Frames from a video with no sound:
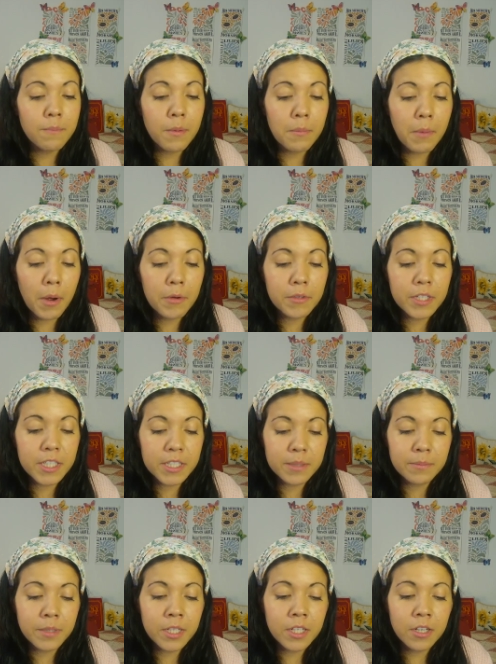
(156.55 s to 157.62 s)
Bemoan
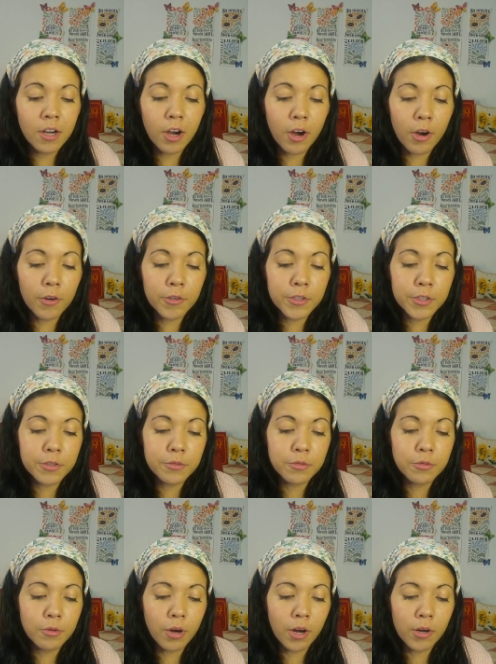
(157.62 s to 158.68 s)
him, all you
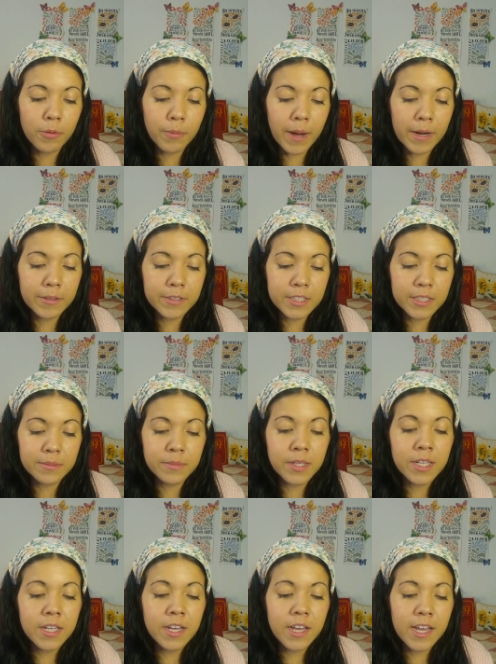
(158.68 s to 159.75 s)
who are around him,
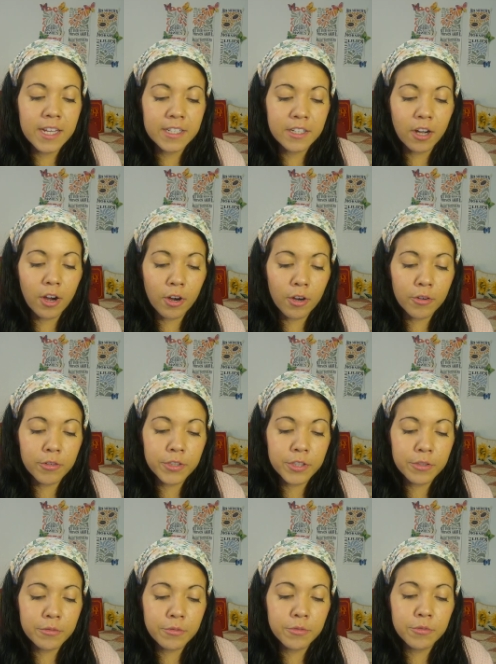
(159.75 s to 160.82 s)
and all
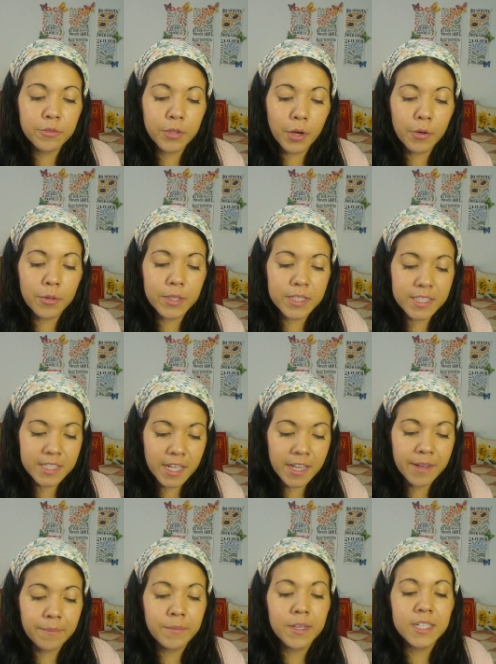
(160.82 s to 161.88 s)
you who know his
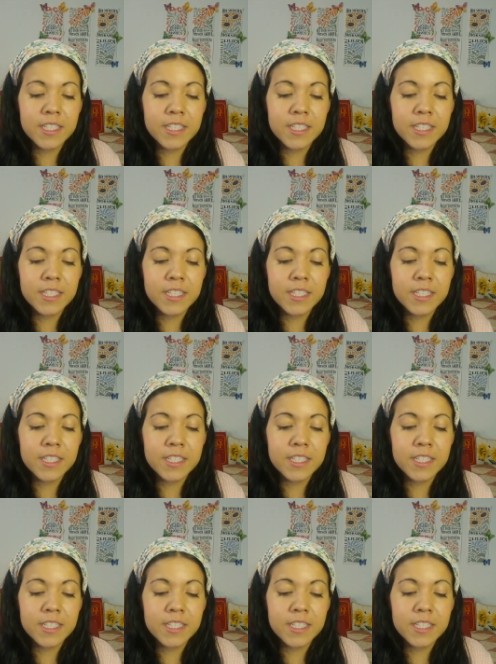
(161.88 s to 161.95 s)
name.